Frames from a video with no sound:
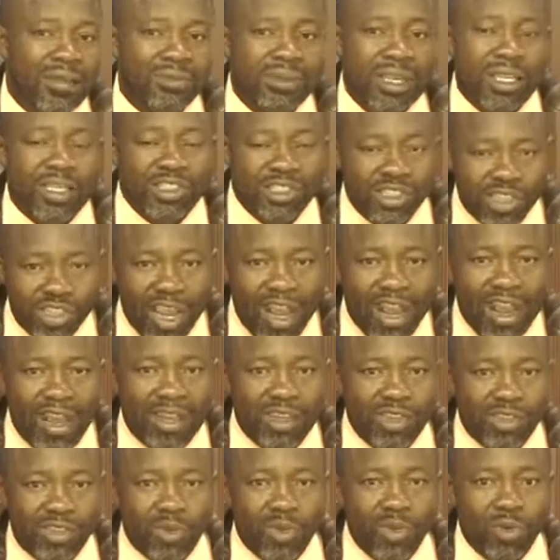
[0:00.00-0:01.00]
in
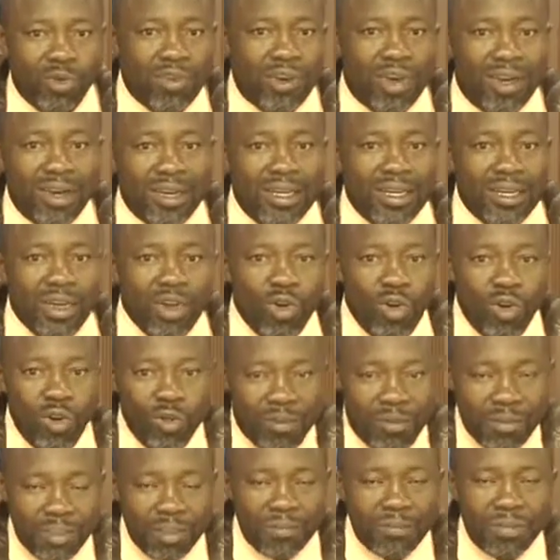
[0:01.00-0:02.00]
charge over
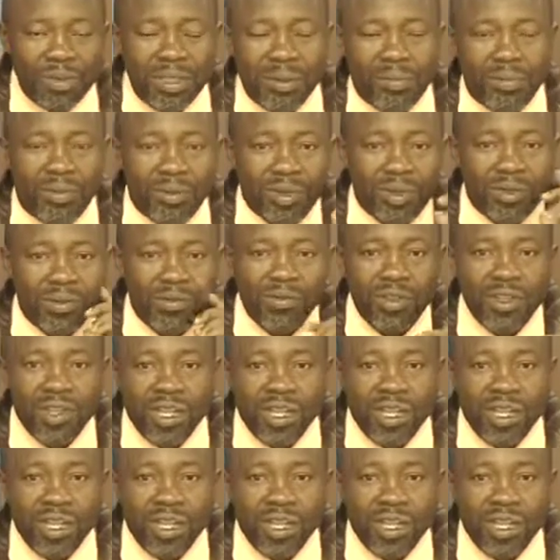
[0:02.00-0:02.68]
the people.